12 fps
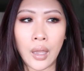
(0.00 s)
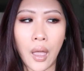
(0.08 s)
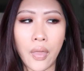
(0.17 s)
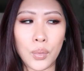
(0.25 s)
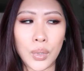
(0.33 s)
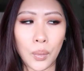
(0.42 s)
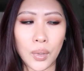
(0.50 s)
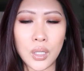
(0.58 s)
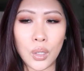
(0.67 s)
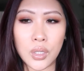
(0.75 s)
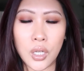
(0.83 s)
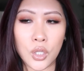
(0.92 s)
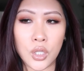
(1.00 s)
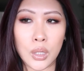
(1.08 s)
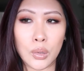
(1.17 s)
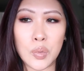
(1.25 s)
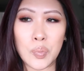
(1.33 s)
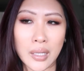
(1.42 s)
And then when I went to go touch it,
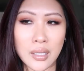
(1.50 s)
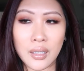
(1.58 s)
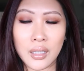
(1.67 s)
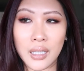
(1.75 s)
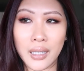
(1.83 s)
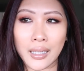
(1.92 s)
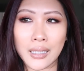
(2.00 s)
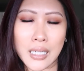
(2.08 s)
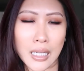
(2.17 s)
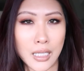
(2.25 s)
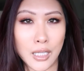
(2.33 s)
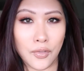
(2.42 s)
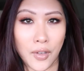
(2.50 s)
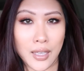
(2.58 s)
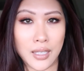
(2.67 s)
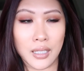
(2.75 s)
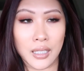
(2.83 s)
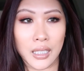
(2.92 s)
it was basically like tinted
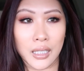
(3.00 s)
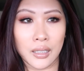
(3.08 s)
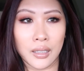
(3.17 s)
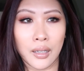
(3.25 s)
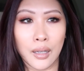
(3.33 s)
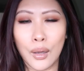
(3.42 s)
Vaseline.